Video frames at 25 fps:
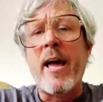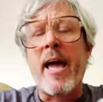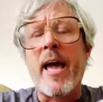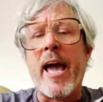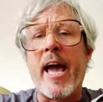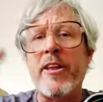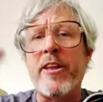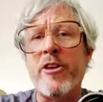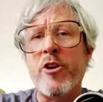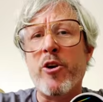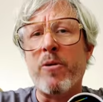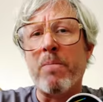
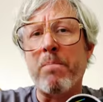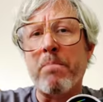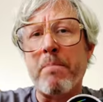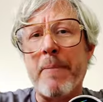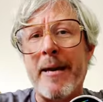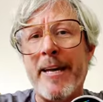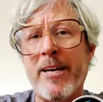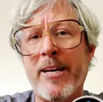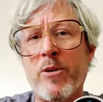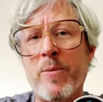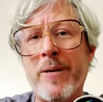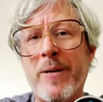and you're
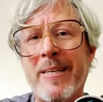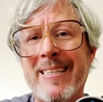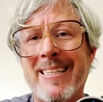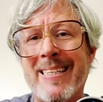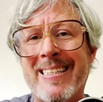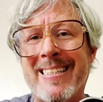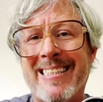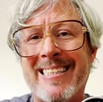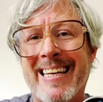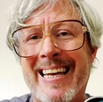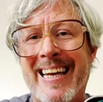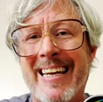metering the
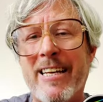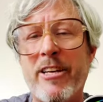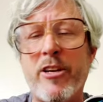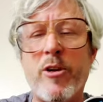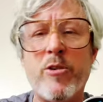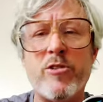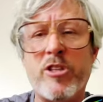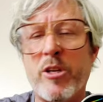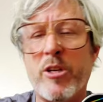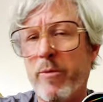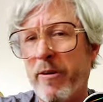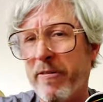scene
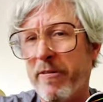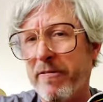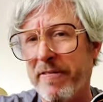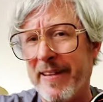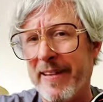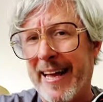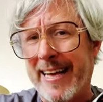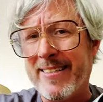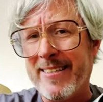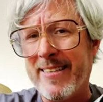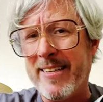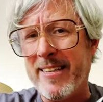using
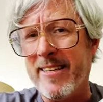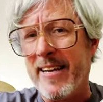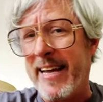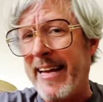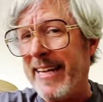reflected,